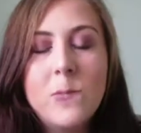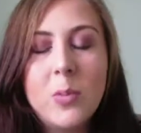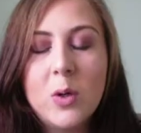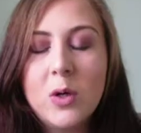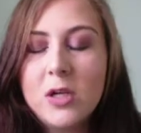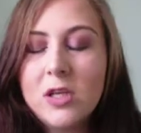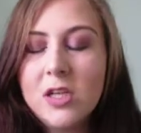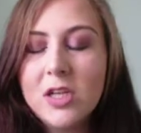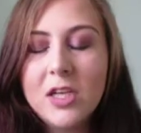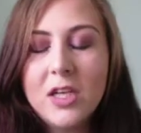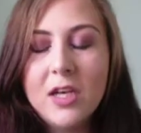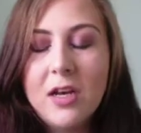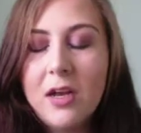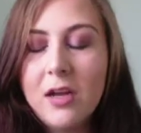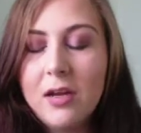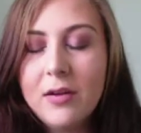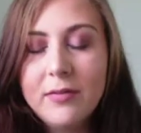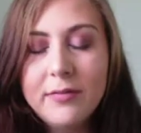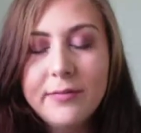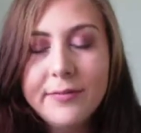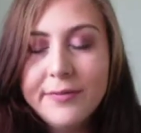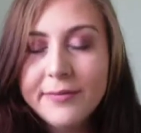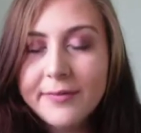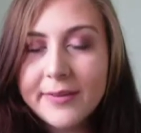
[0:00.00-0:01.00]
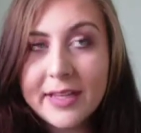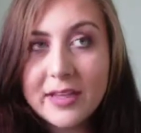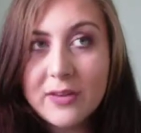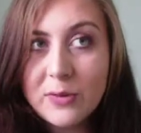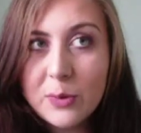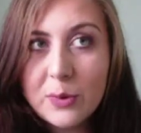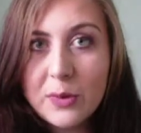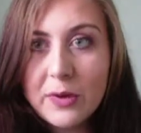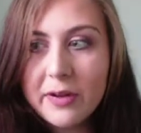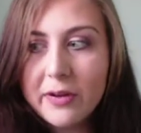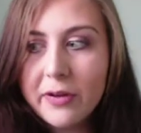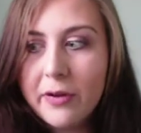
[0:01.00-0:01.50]
But you know,
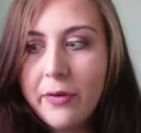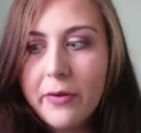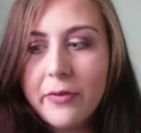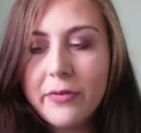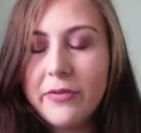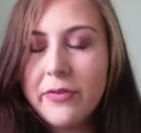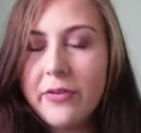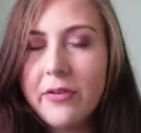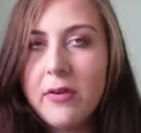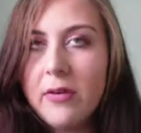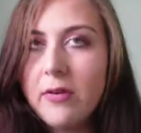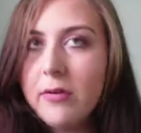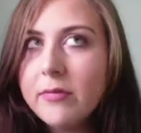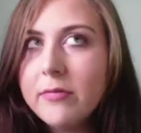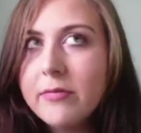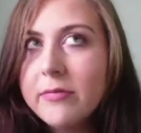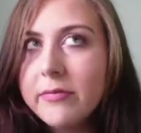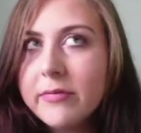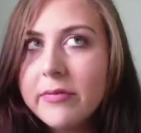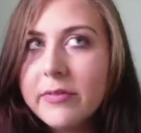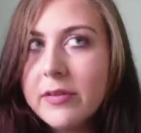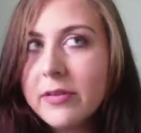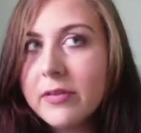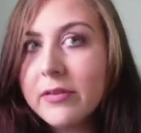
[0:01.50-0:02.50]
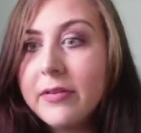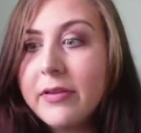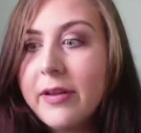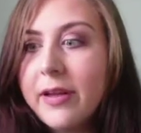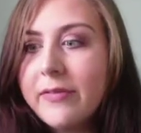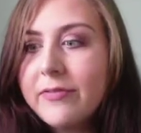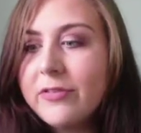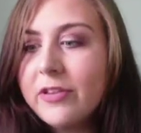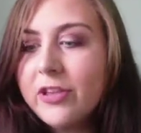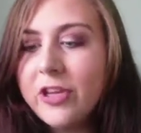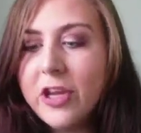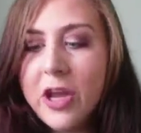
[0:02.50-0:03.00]
that's all I got, so it's gonna
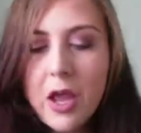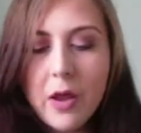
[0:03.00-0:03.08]
have